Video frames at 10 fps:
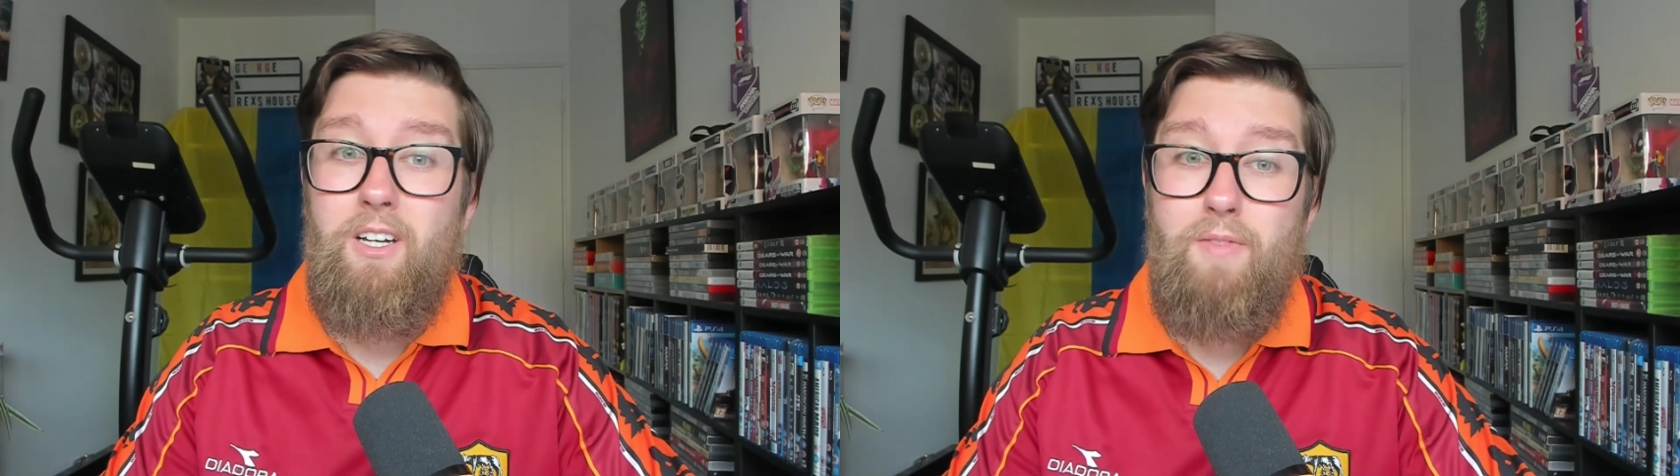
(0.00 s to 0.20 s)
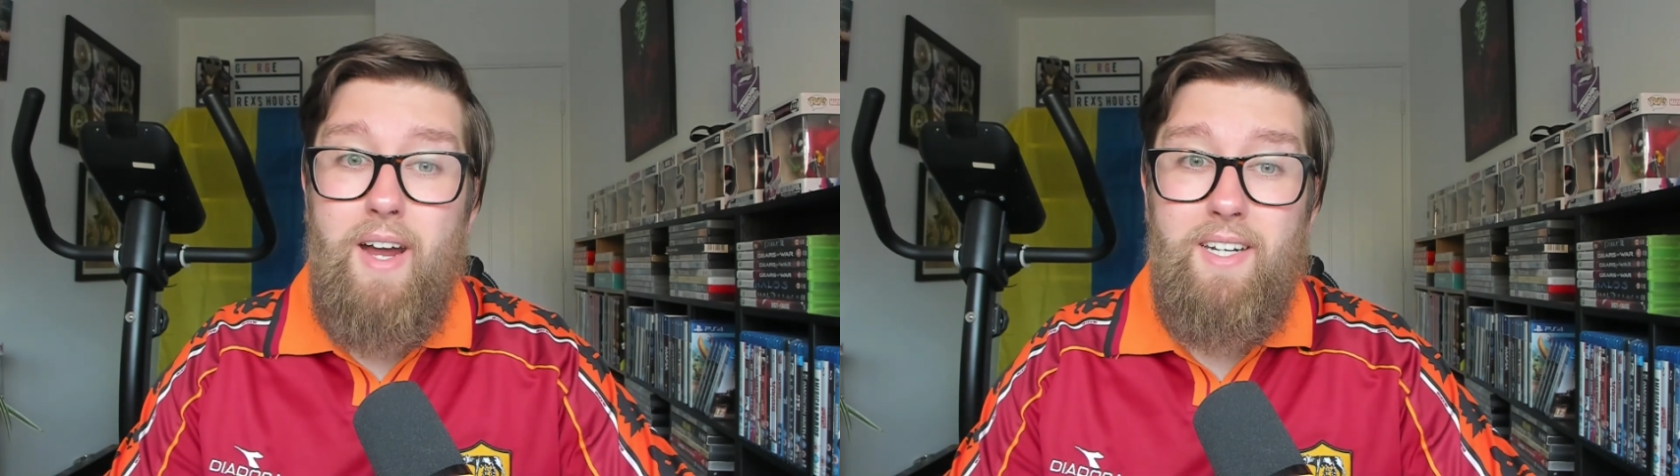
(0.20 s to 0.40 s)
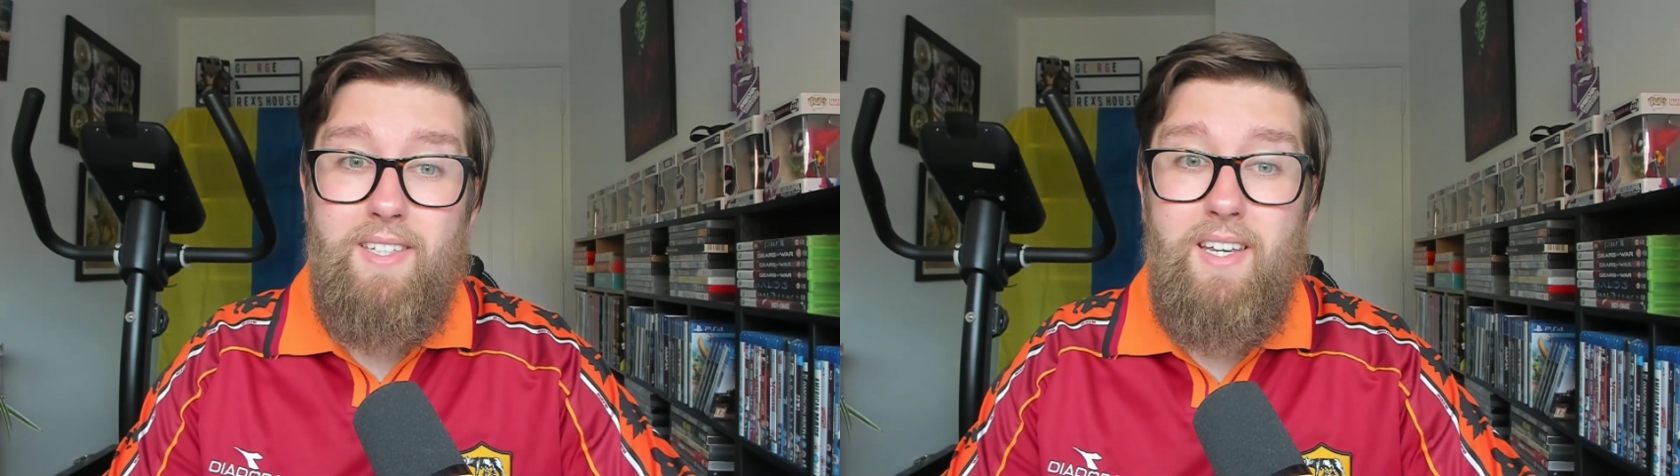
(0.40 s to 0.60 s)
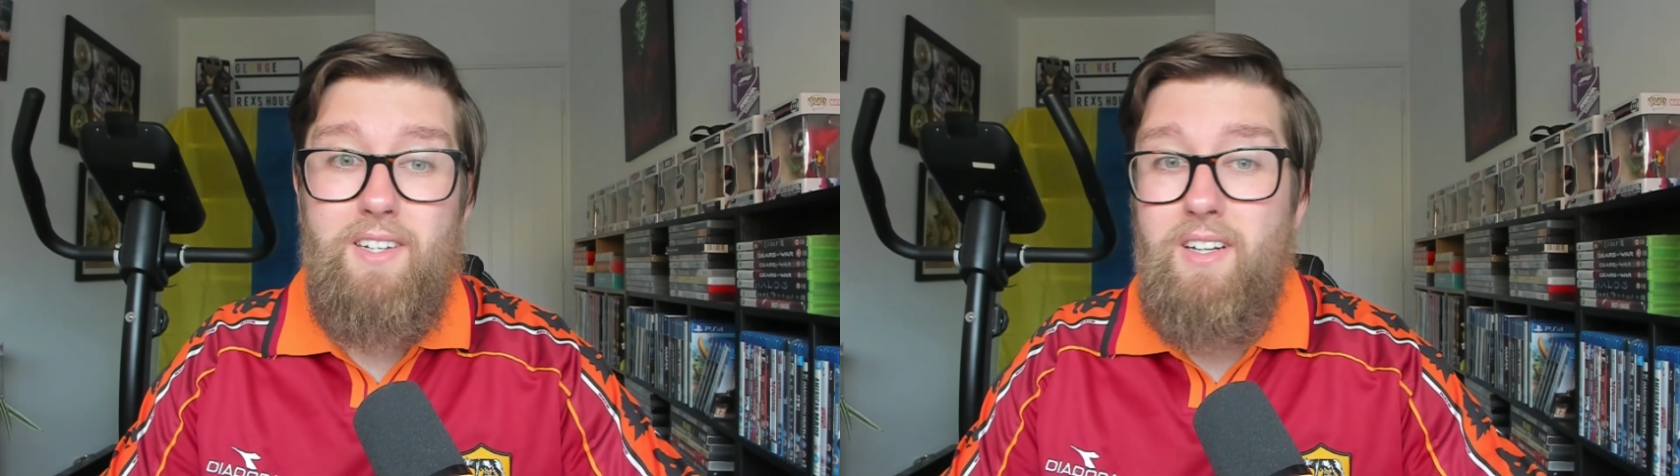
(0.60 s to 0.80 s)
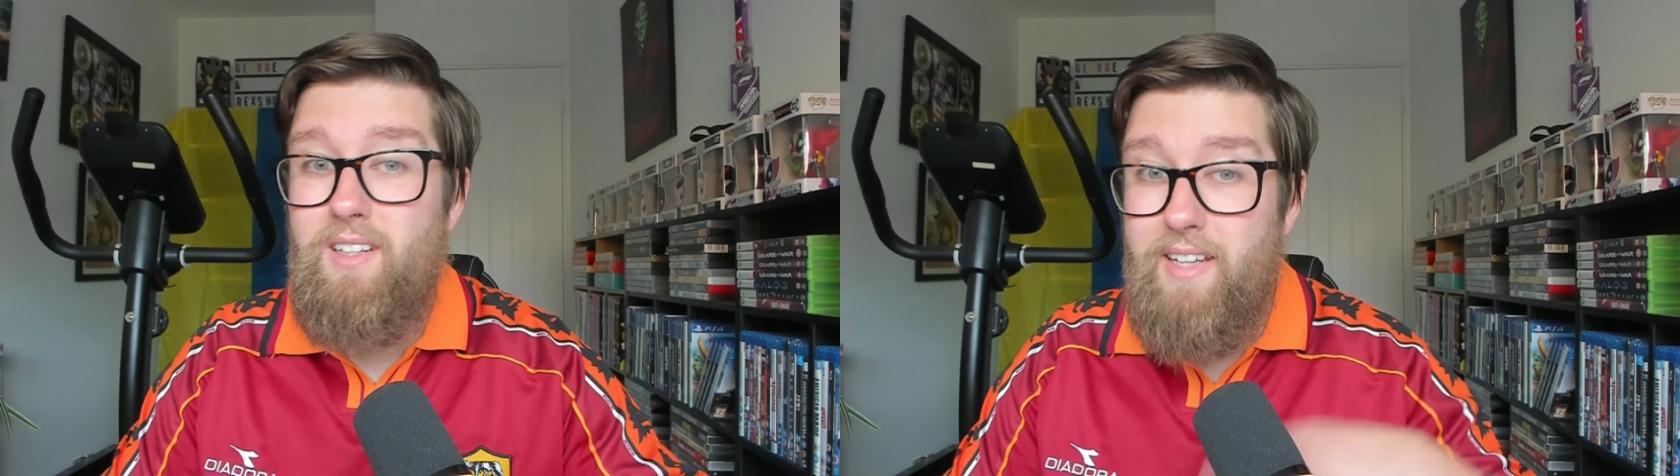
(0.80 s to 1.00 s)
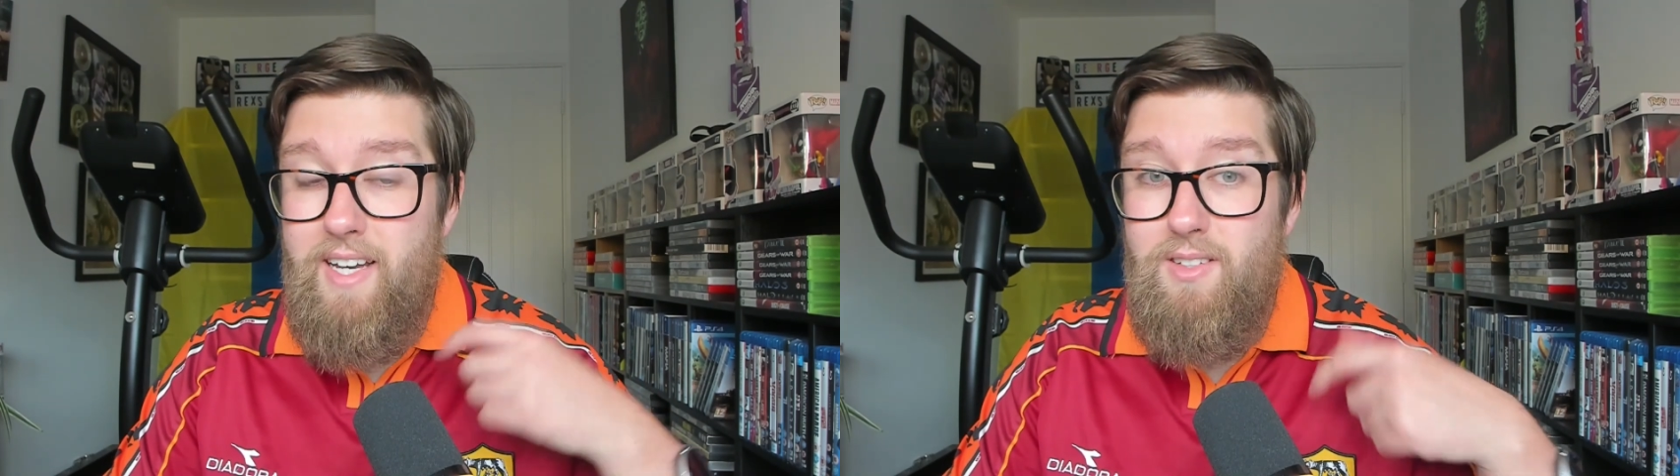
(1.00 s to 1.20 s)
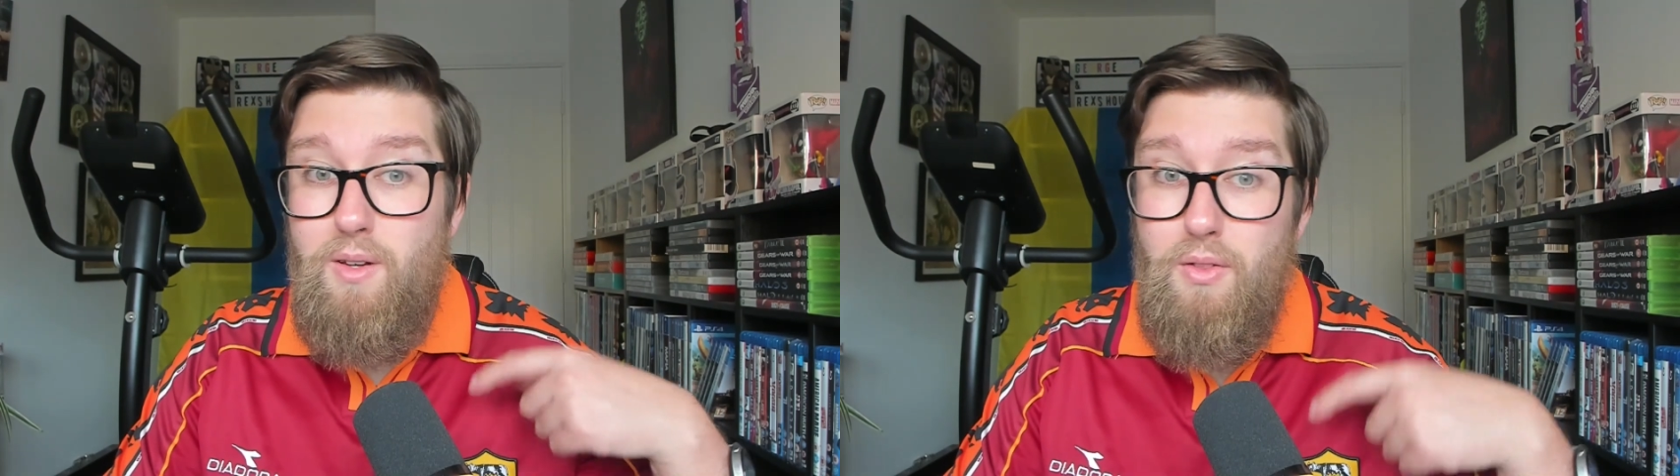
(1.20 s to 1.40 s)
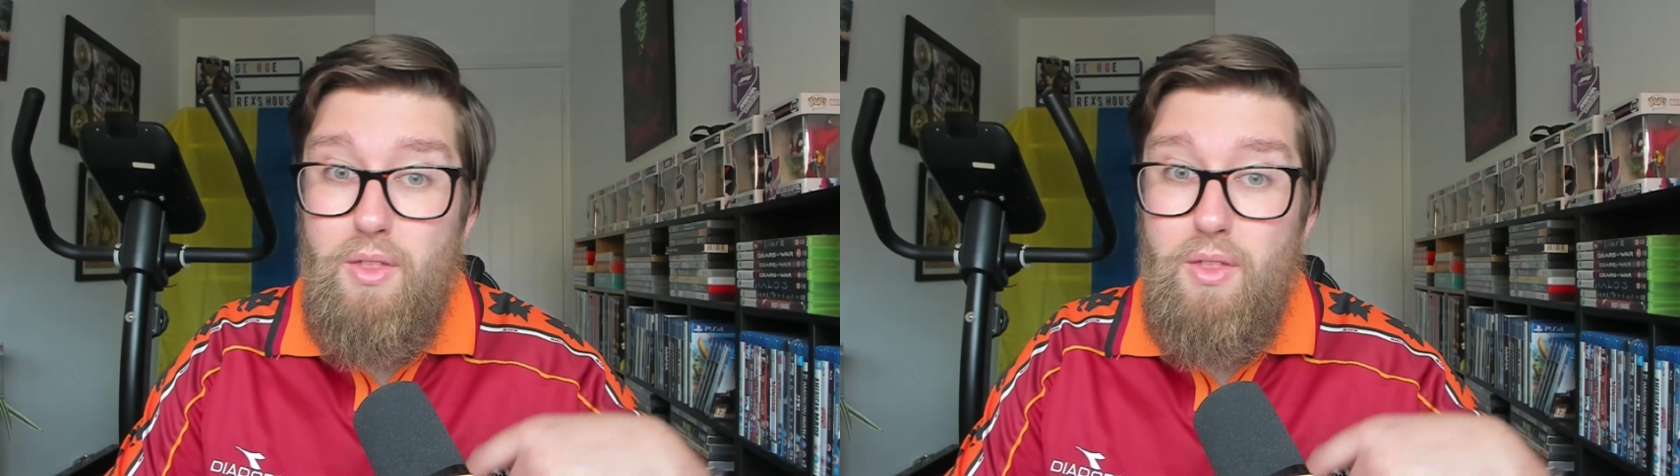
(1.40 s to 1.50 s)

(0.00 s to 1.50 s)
Correct decision. Let us know your